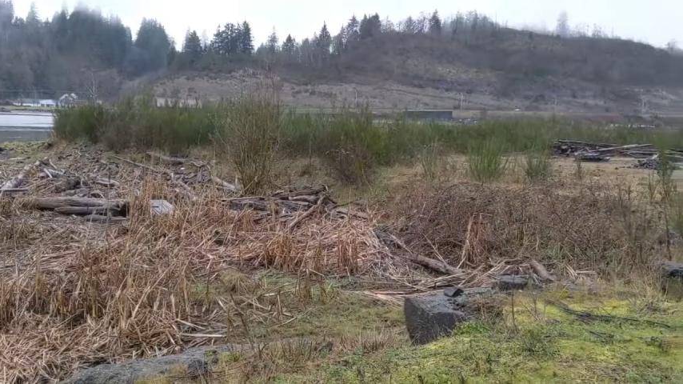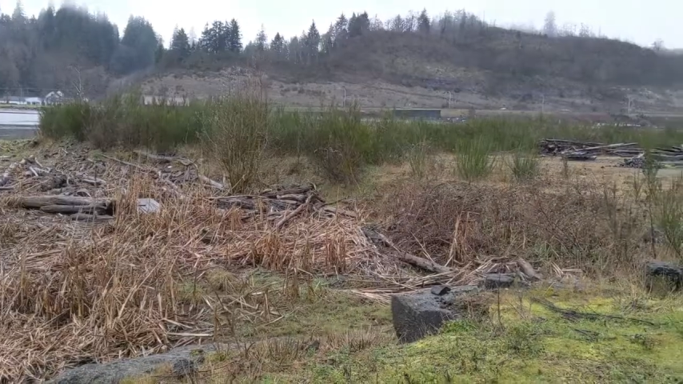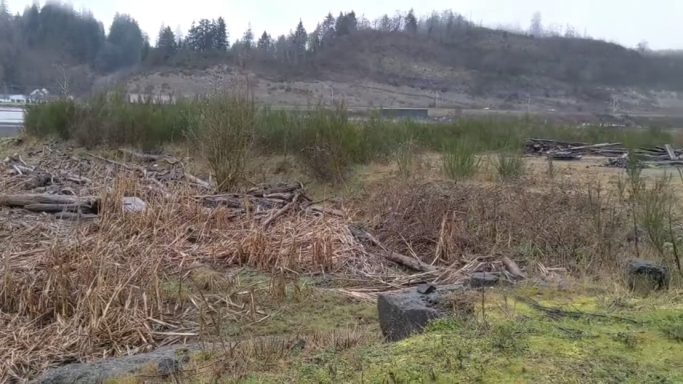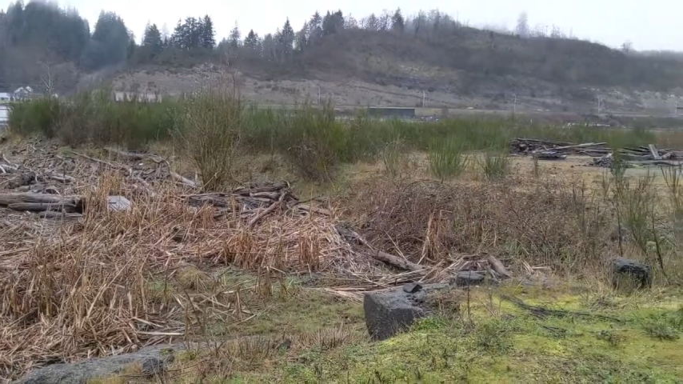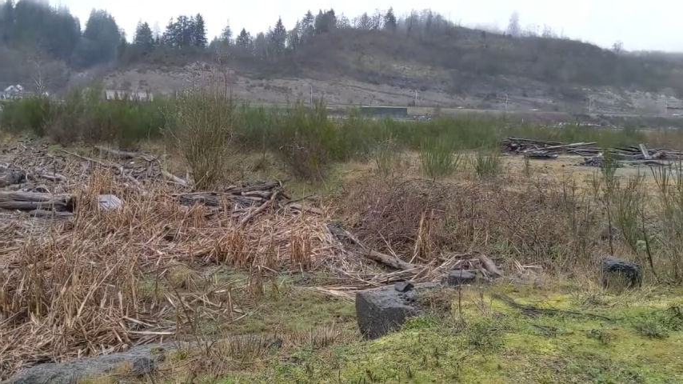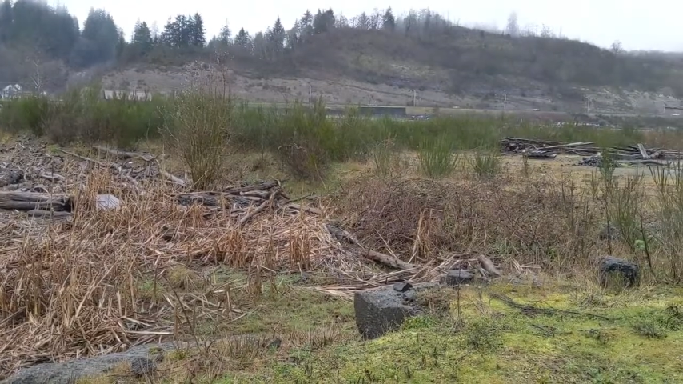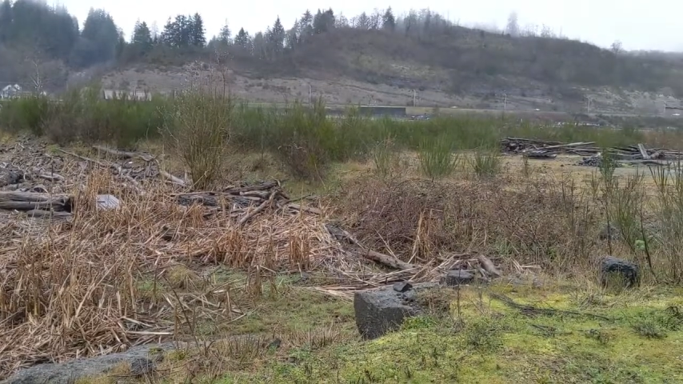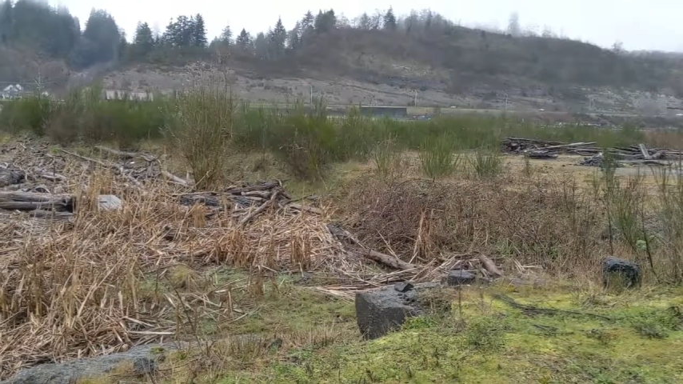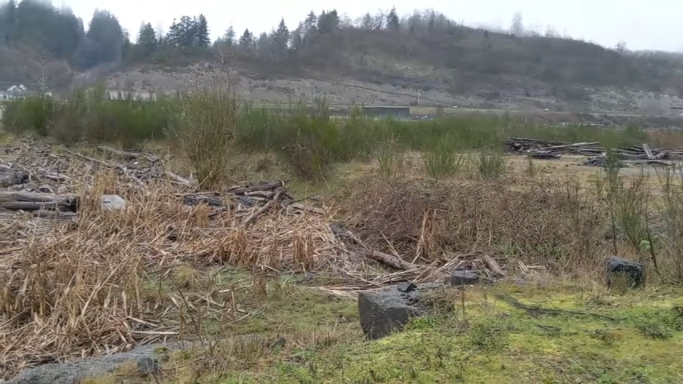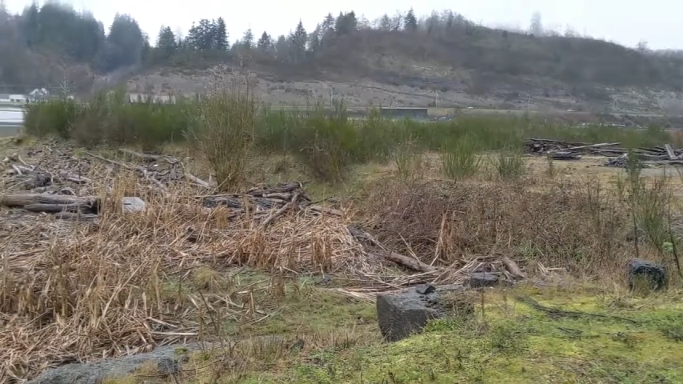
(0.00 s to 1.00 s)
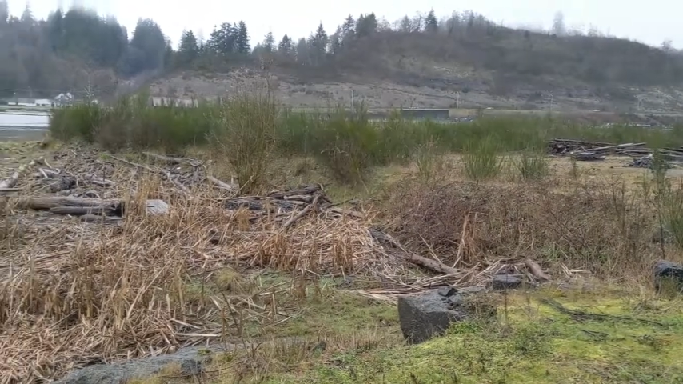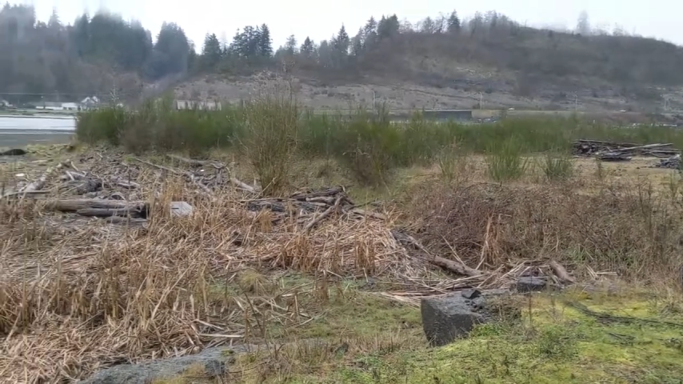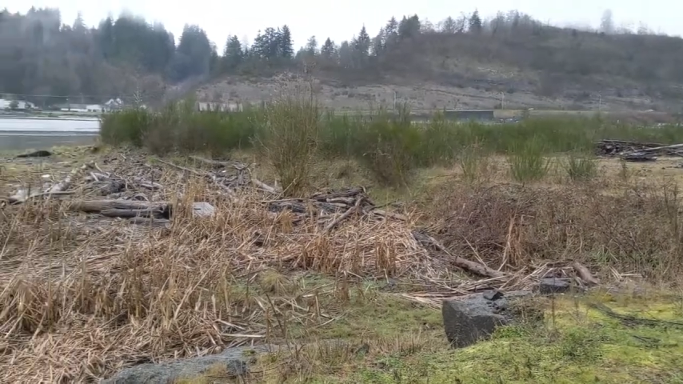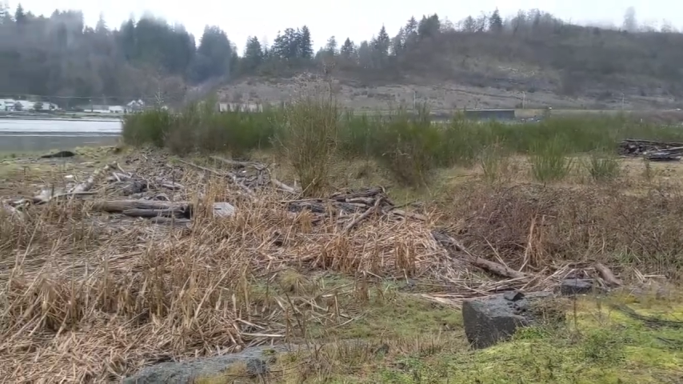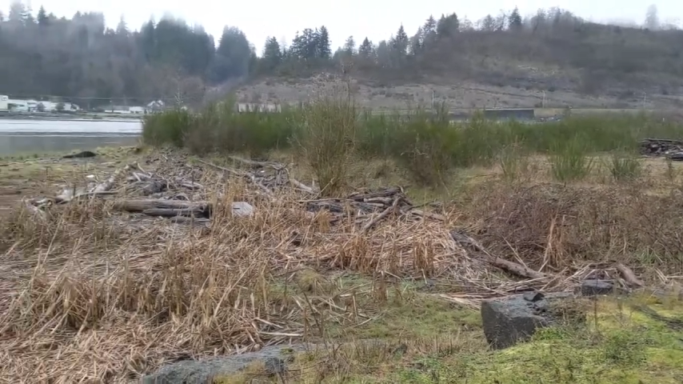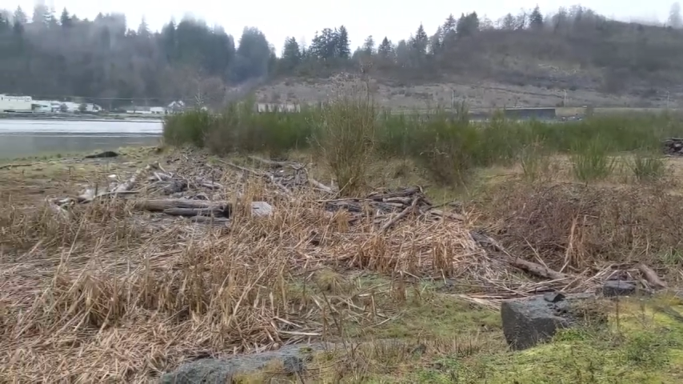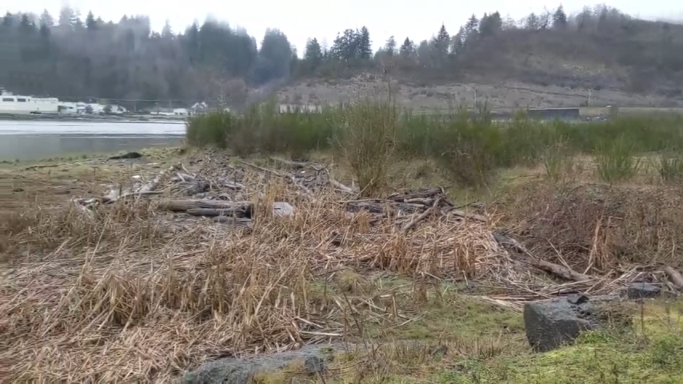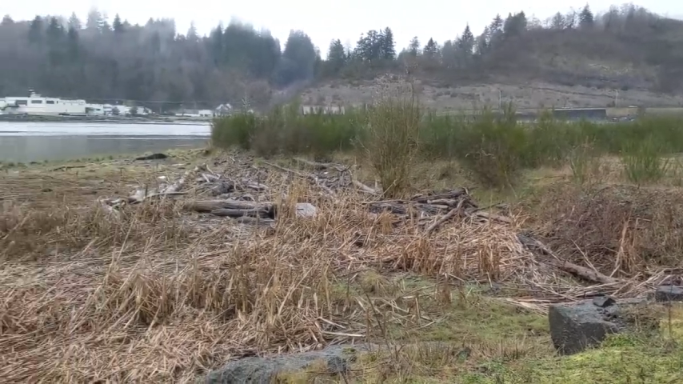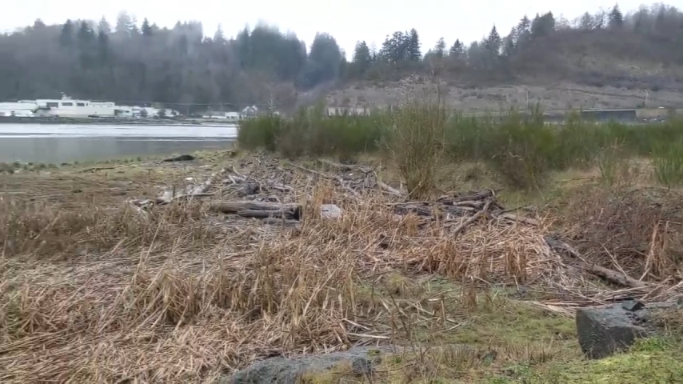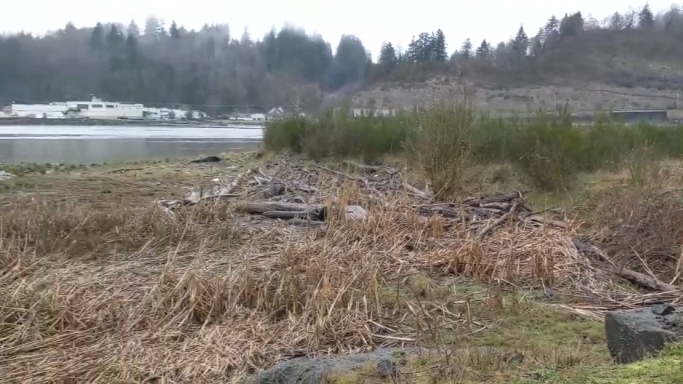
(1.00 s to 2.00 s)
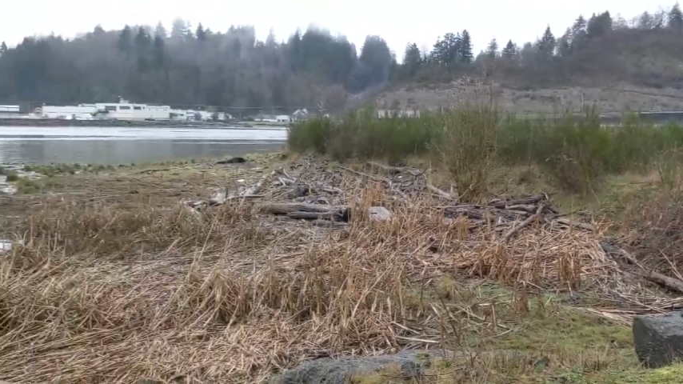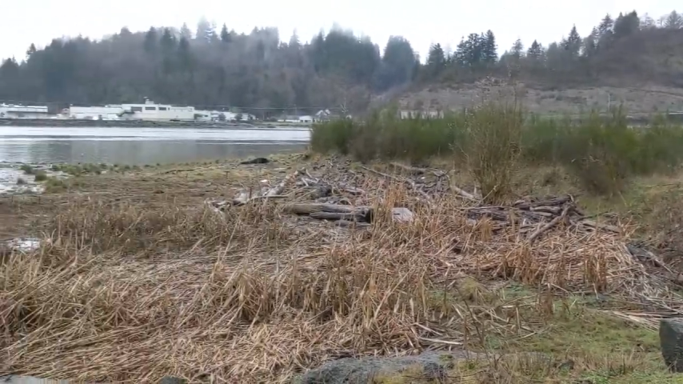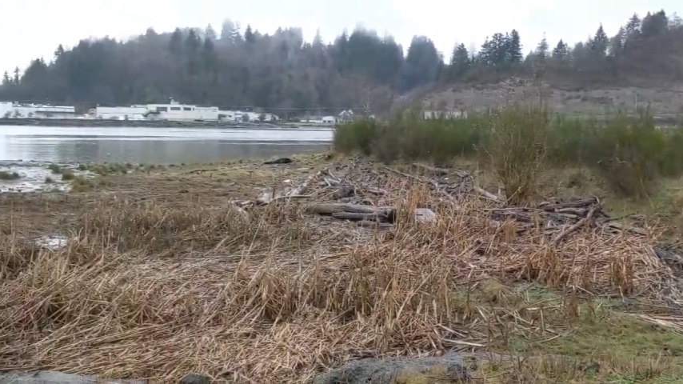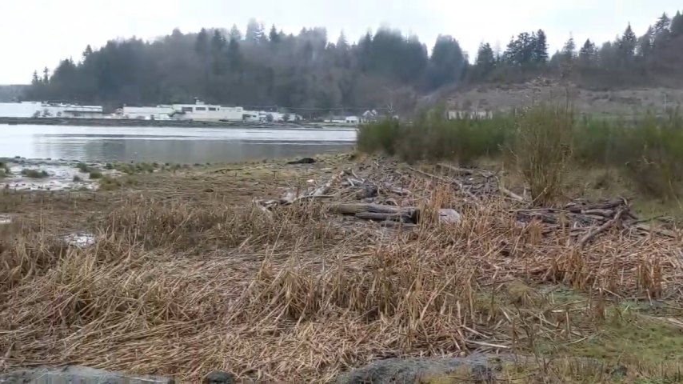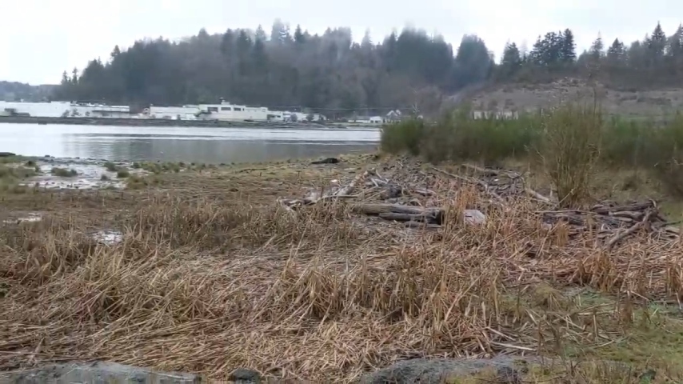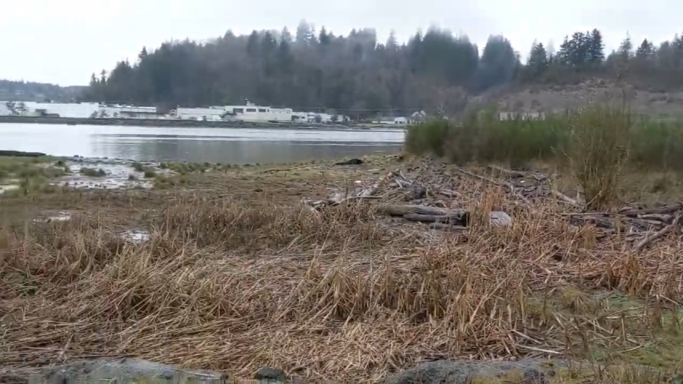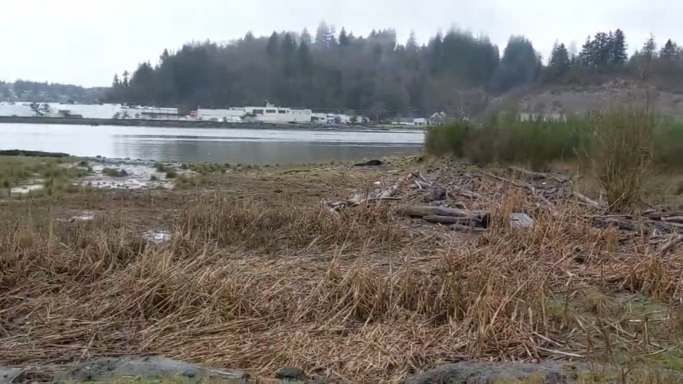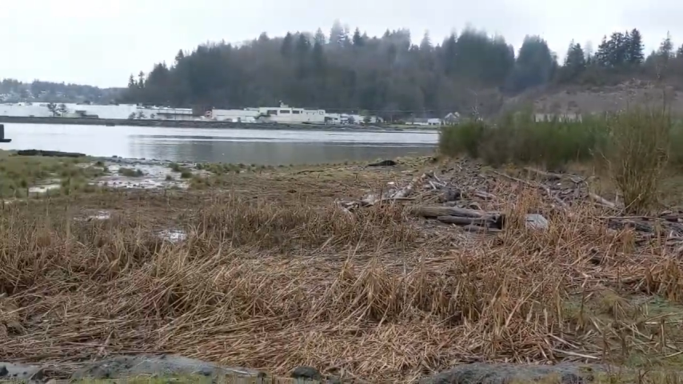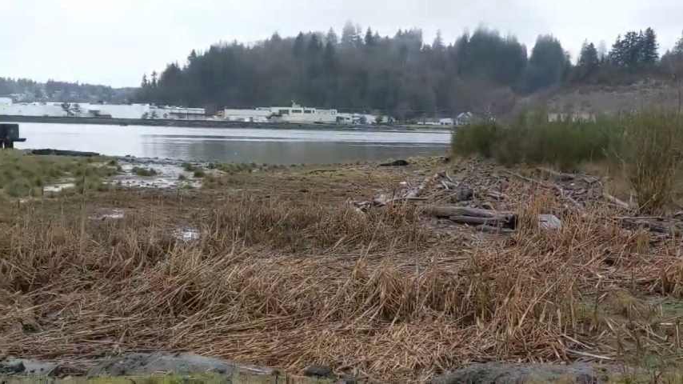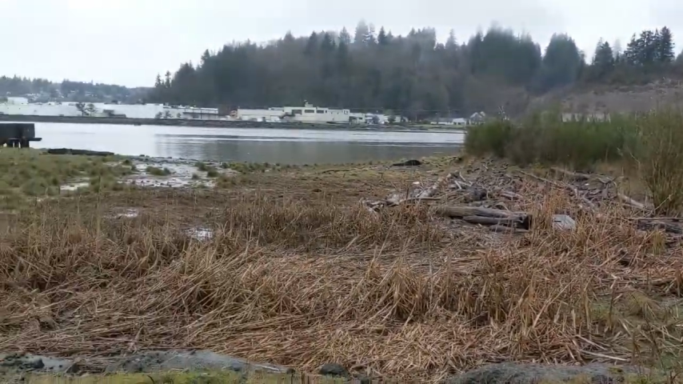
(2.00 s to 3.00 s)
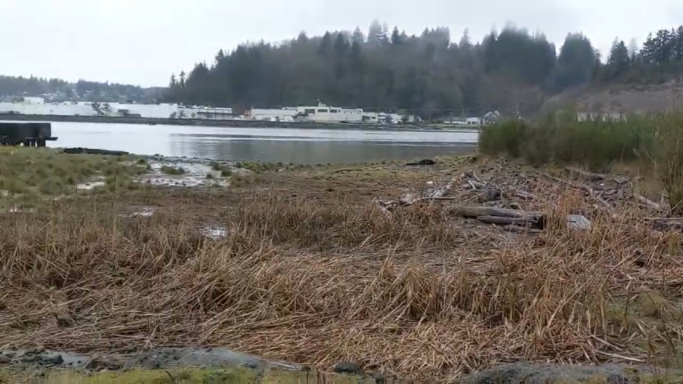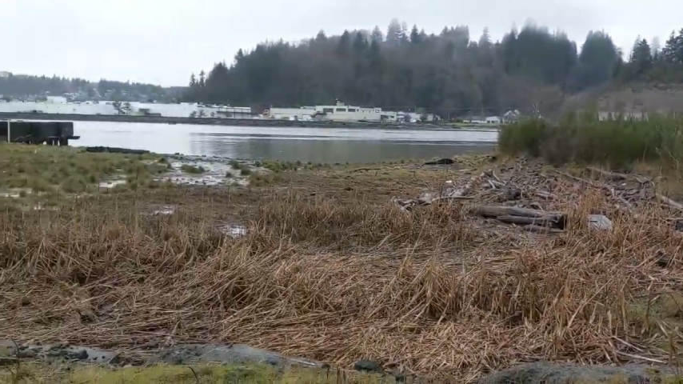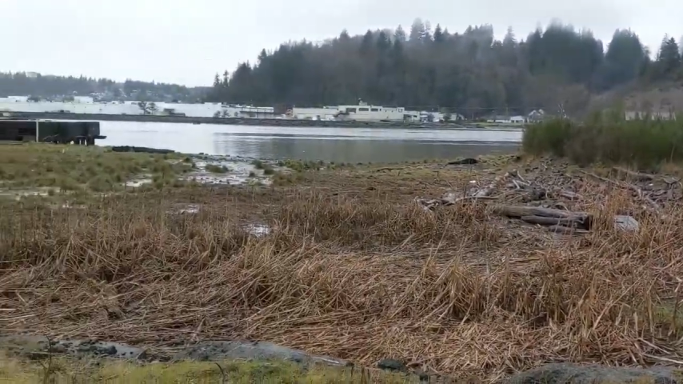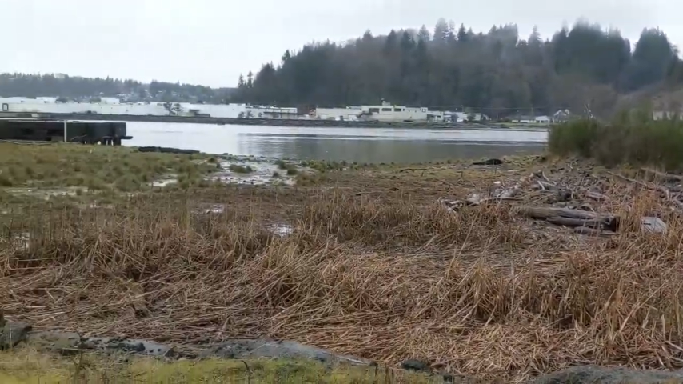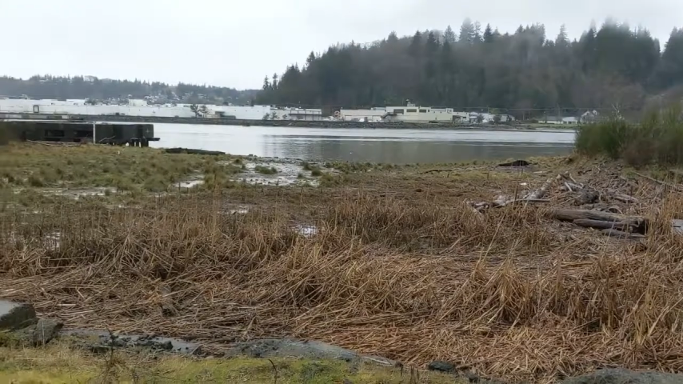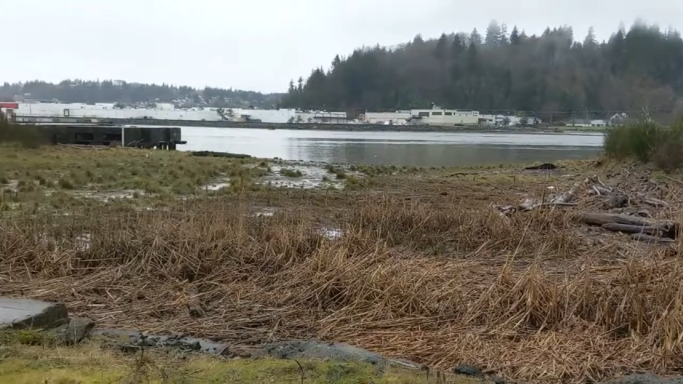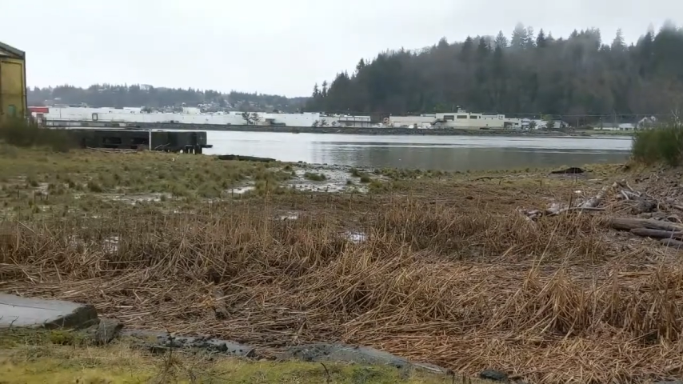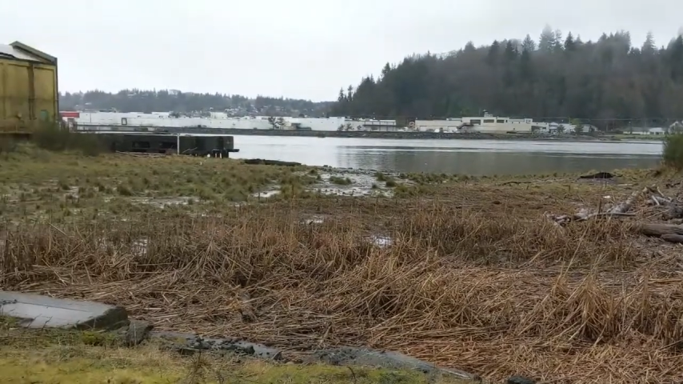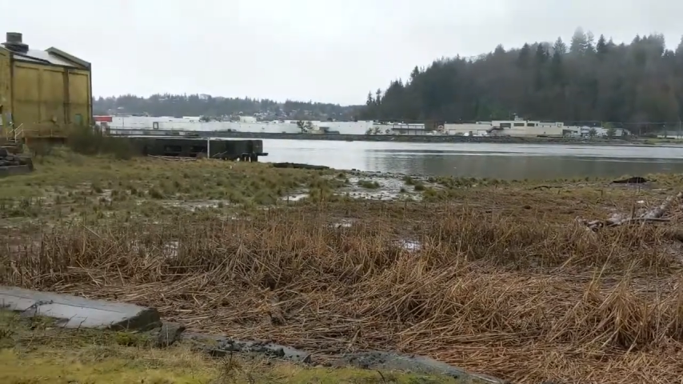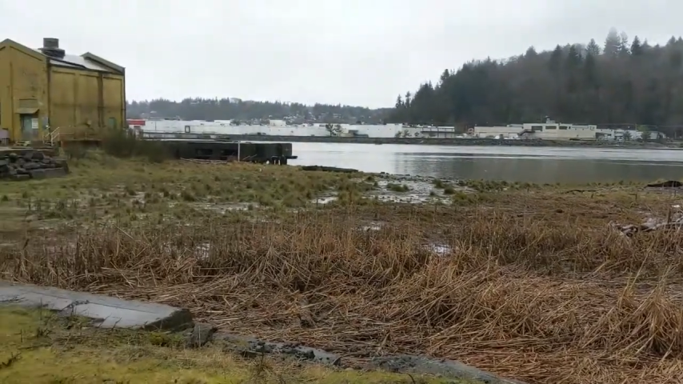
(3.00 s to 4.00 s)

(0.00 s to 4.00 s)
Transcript: (no speaker visible)